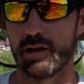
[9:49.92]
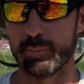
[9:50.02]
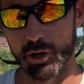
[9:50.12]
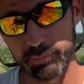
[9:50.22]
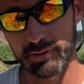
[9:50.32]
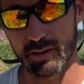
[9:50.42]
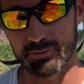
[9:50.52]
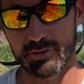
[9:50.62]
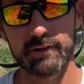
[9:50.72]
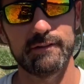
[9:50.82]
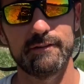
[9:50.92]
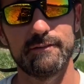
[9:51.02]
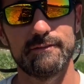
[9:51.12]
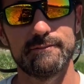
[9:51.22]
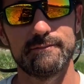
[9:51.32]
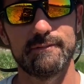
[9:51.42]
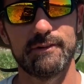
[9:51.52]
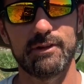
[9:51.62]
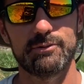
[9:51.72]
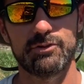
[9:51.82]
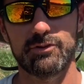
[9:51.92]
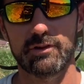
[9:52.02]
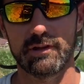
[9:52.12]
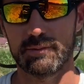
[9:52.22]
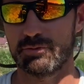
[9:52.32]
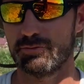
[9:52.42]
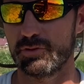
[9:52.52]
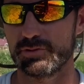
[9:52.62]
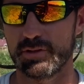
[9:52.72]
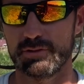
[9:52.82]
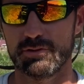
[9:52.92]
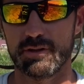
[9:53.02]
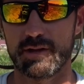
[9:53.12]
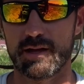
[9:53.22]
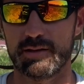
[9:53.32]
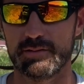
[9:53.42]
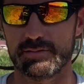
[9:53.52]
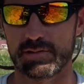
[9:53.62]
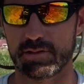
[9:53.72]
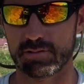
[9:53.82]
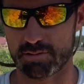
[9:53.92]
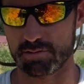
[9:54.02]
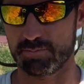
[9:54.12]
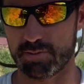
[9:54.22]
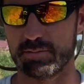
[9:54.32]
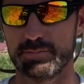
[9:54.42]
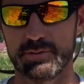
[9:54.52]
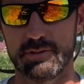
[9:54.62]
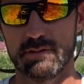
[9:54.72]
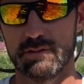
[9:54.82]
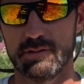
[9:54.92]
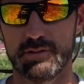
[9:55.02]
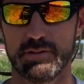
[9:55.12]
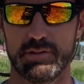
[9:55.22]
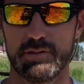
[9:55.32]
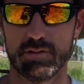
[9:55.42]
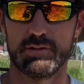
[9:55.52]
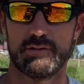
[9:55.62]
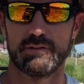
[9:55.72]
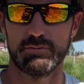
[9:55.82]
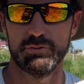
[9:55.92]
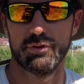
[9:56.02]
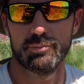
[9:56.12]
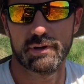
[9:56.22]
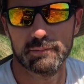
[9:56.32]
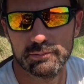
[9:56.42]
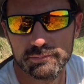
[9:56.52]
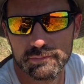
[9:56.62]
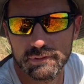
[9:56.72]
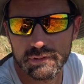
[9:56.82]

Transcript: I'm hoping that was it. I thought it was just the clamps at first, and I saw that, and I was like, oh, this is probably yeah. the root of the problem.